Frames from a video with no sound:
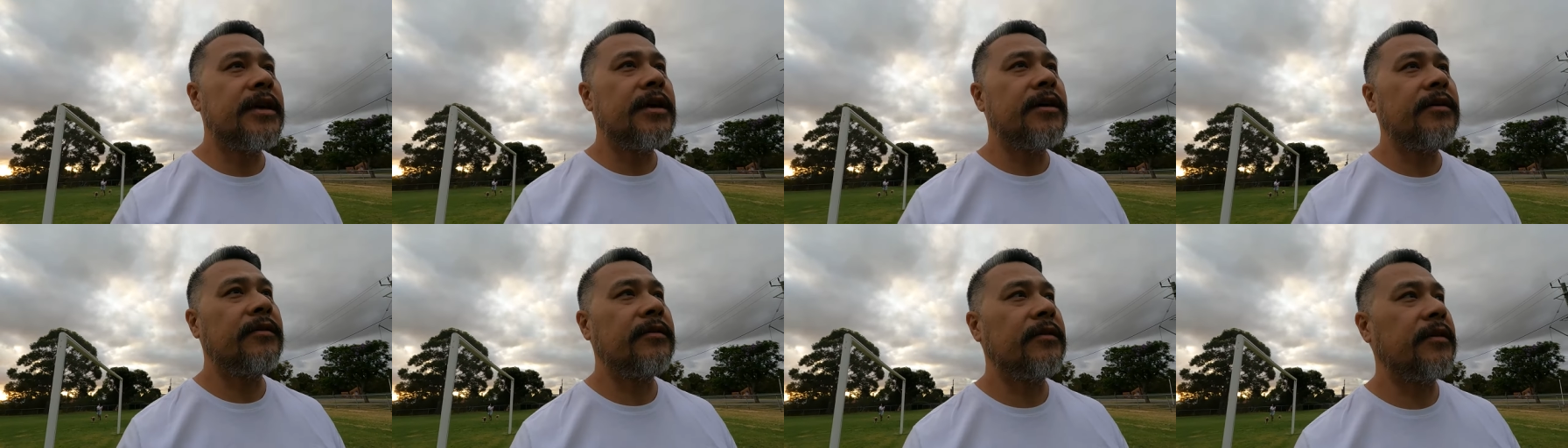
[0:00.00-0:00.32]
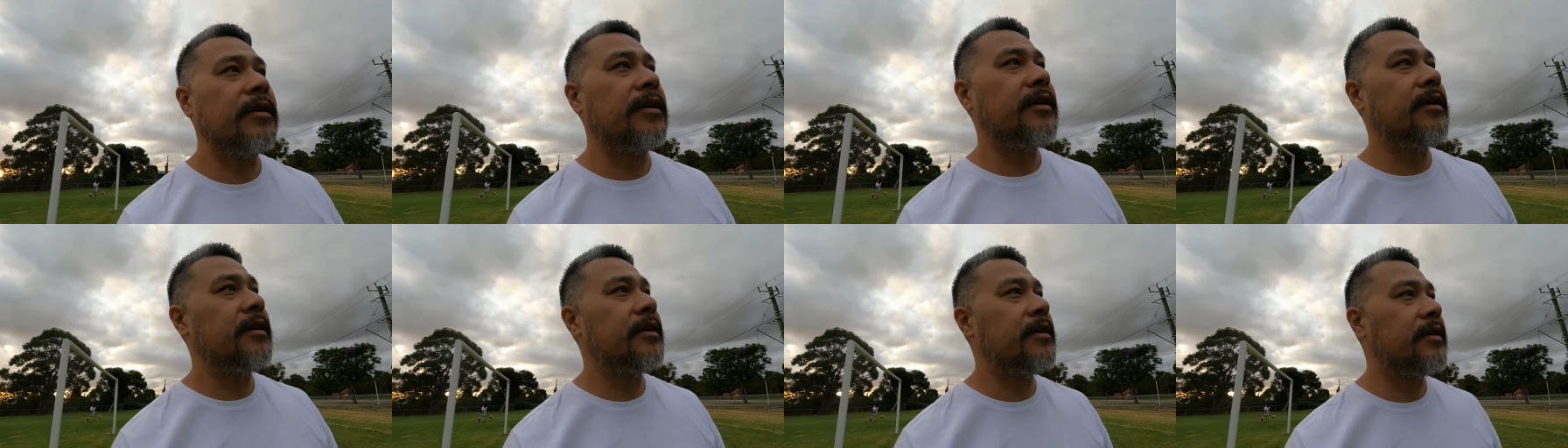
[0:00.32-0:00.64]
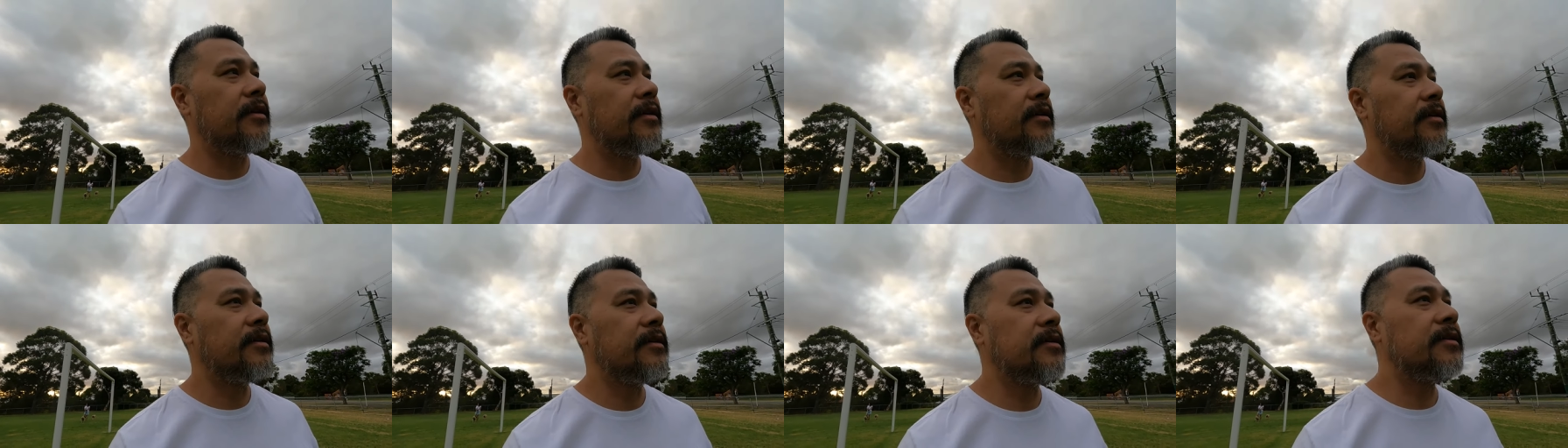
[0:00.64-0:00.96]
Town
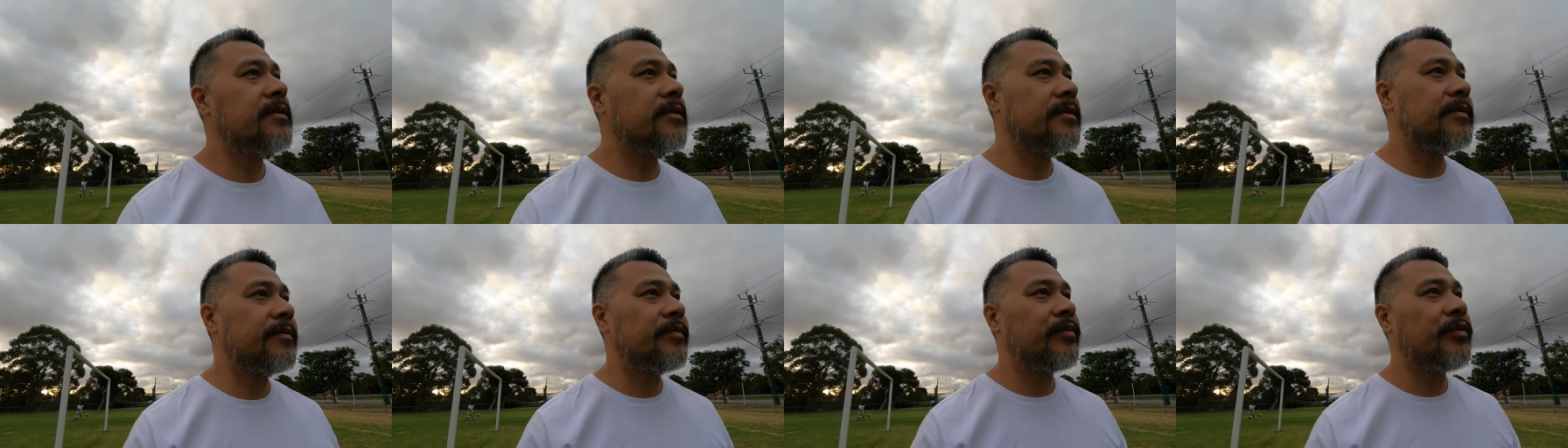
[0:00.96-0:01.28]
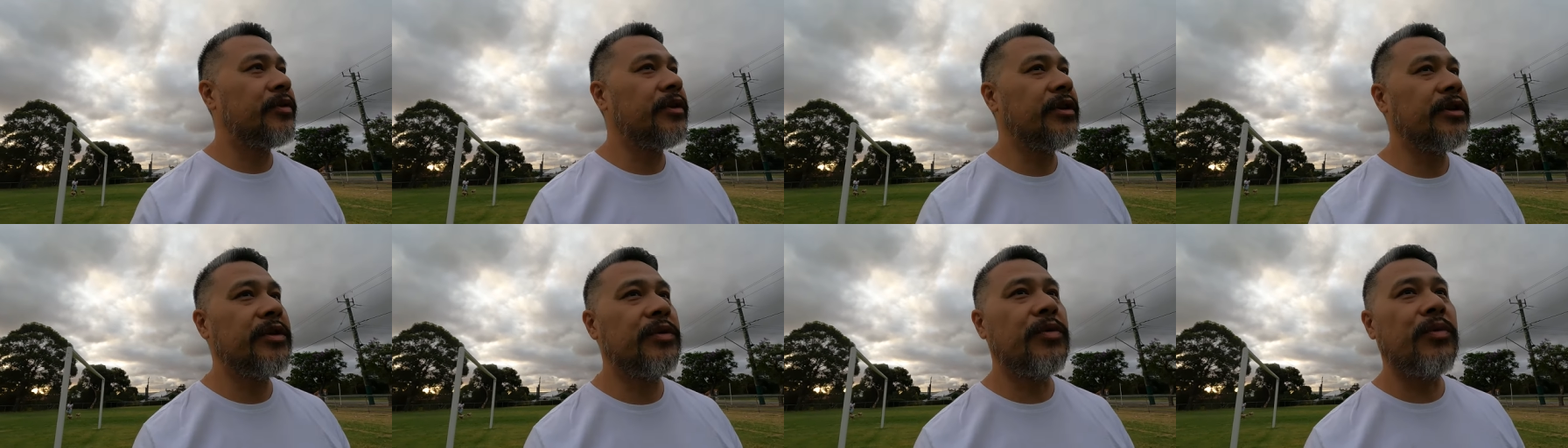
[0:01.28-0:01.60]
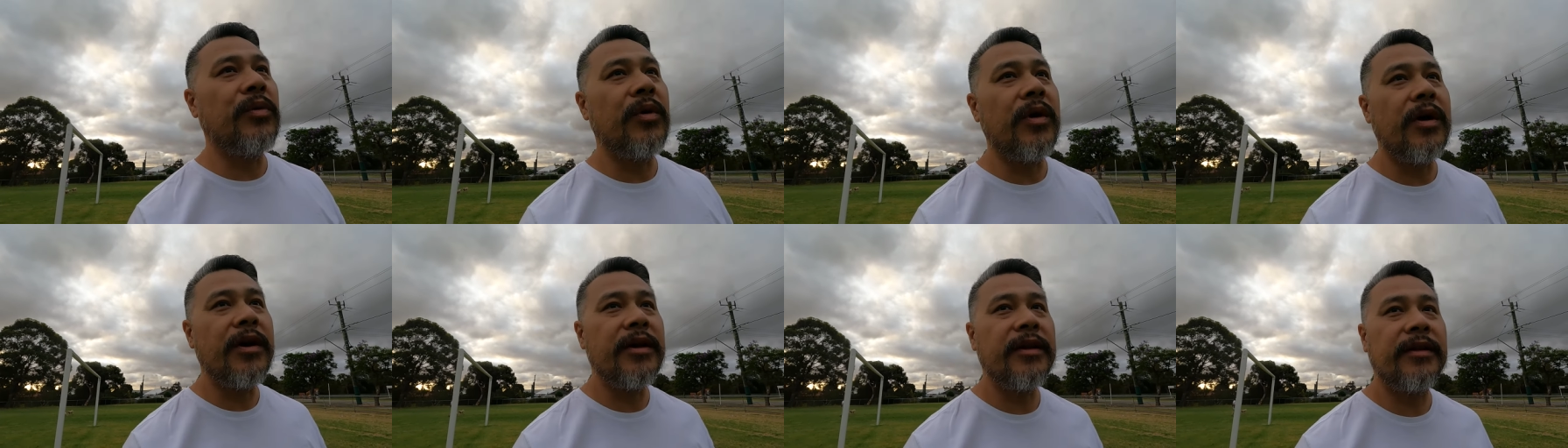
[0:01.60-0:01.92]
is pretty
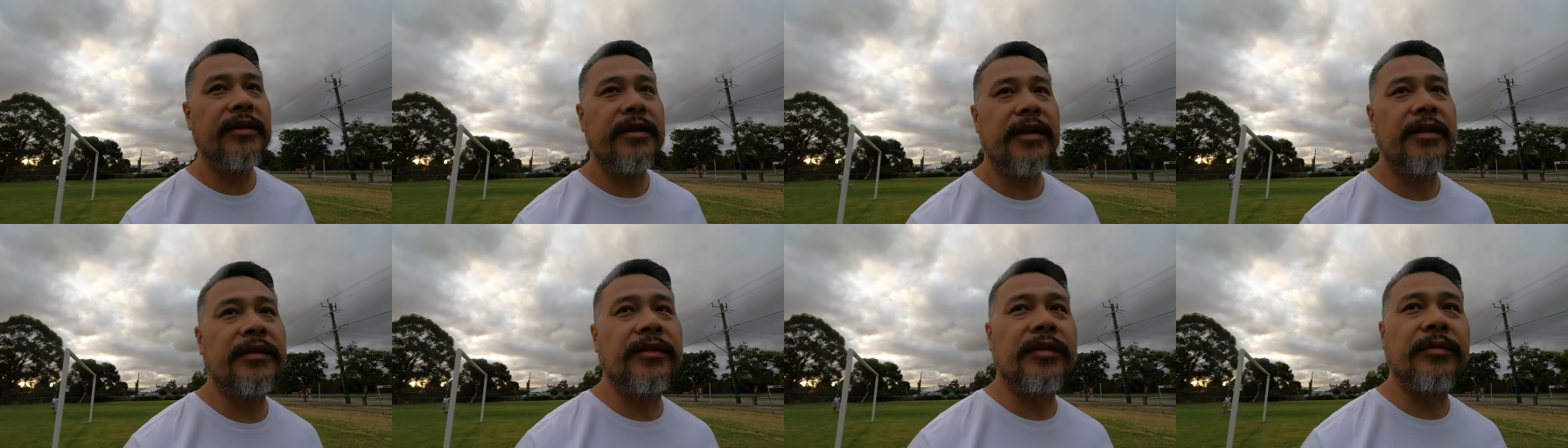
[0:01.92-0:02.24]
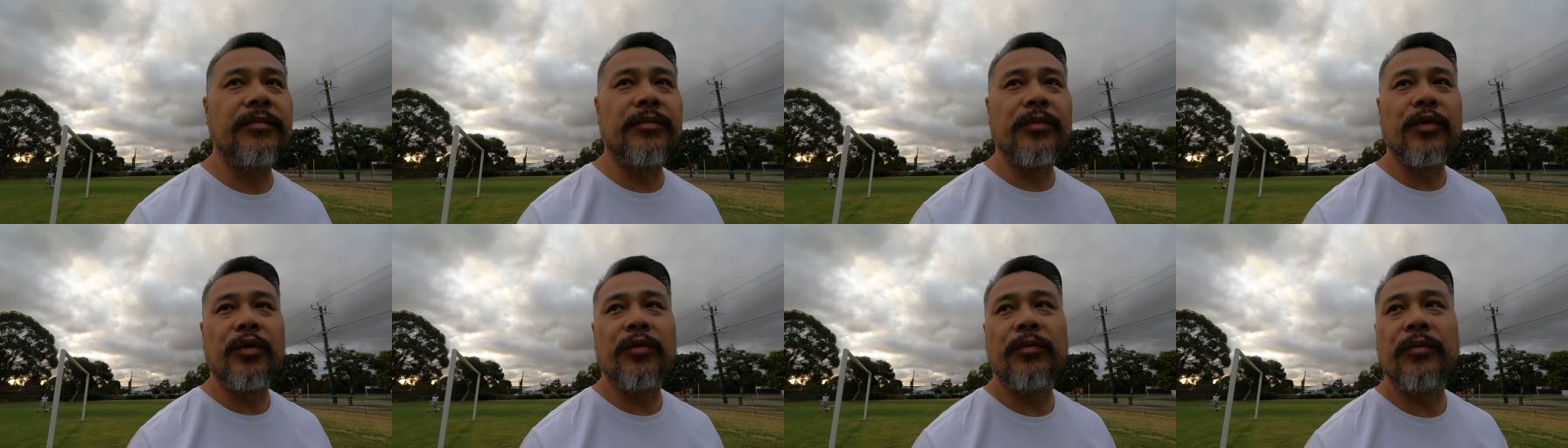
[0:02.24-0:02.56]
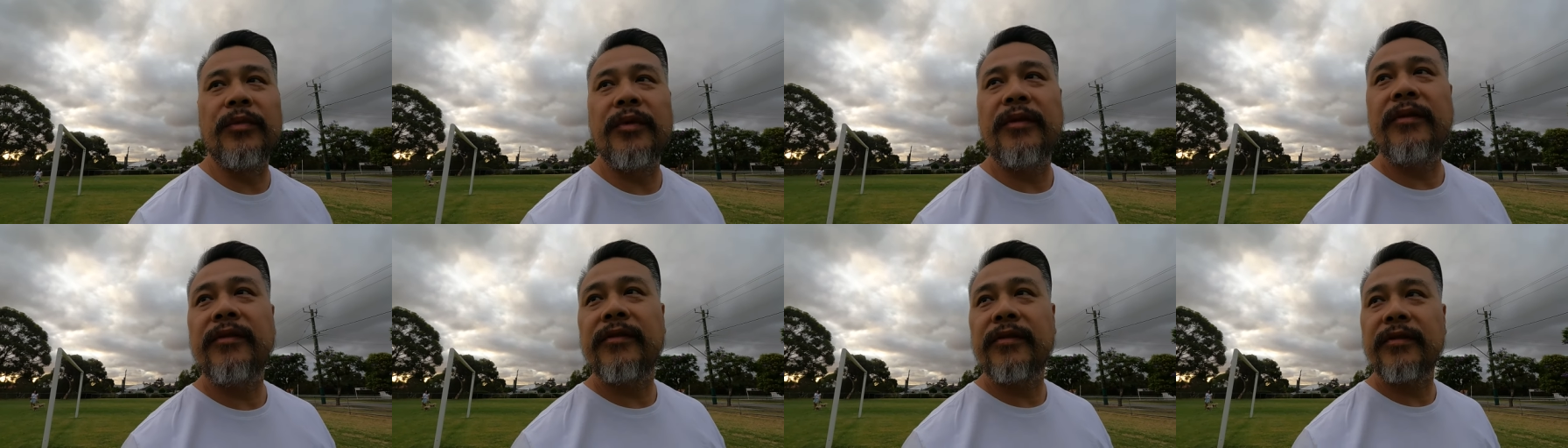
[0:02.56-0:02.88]
quiet at the
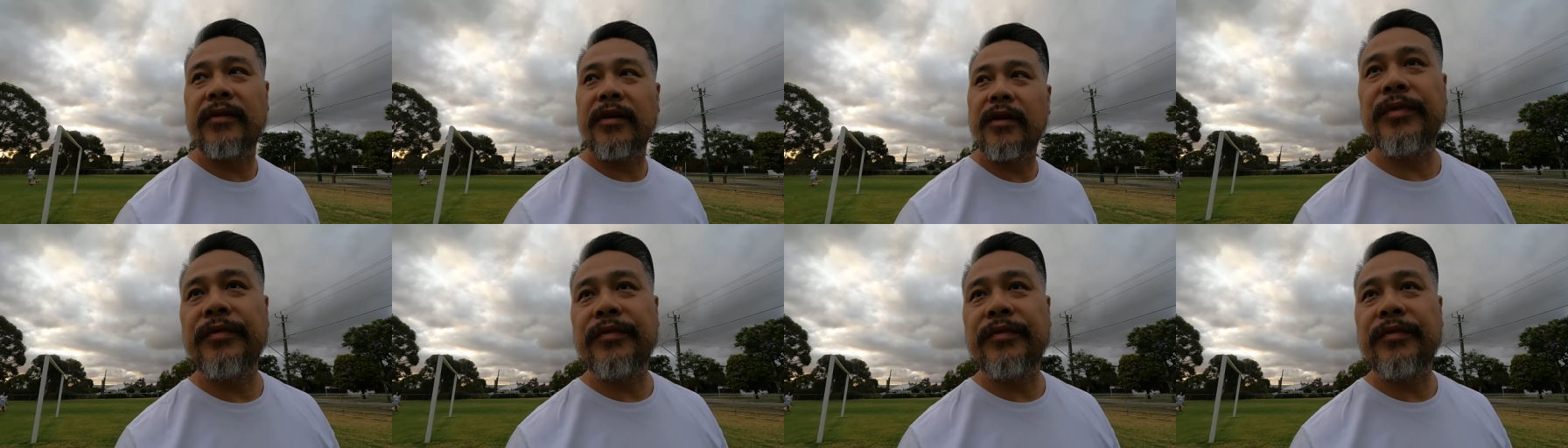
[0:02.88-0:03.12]
moment.